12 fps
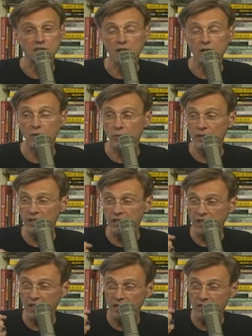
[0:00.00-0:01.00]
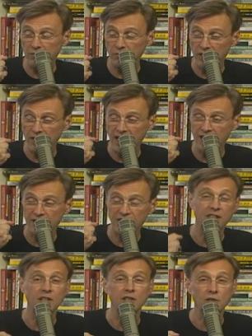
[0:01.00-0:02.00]
You know, we are we are not
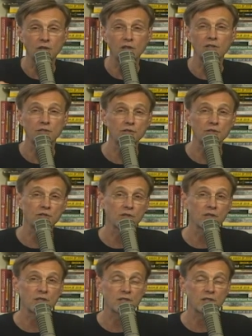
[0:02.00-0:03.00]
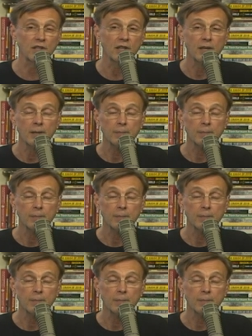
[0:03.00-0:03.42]
taking your culture seriously.